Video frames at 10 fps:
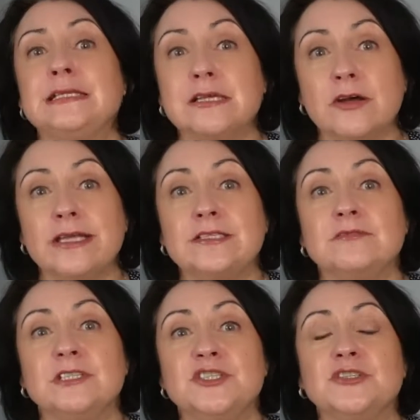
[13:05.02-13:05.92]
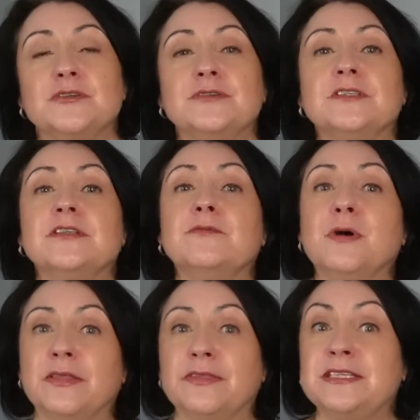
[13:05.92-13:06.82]
tighter in shoes than the
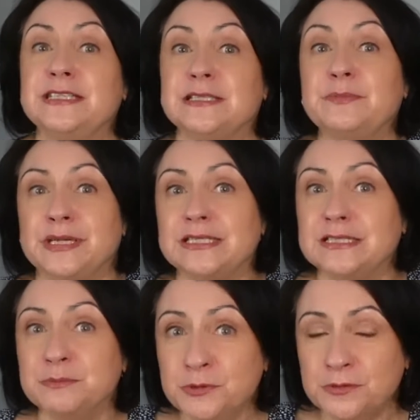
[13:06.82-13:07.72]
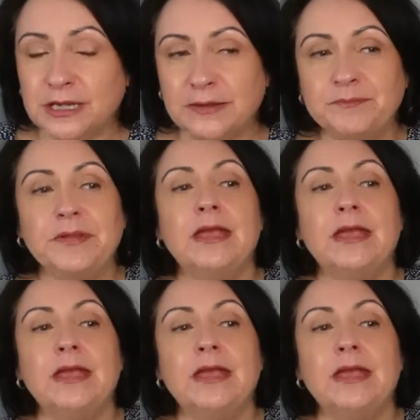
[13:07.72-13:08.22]
one that is a bit smaller.